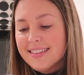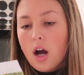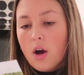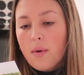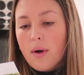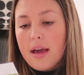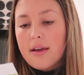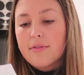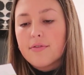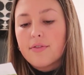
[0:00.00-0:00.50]

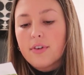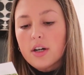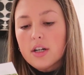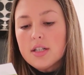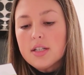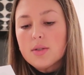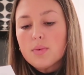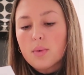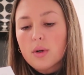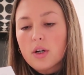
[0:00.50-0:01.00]
Okay,
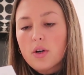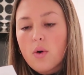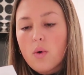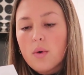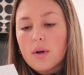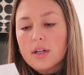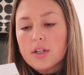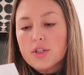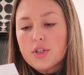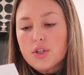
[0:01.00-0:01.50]
first we're
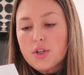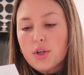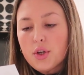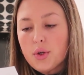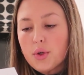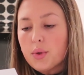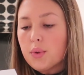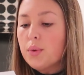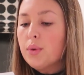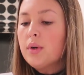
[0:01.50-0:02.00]
going
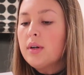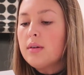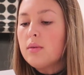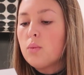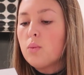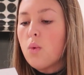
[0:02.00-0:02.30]
to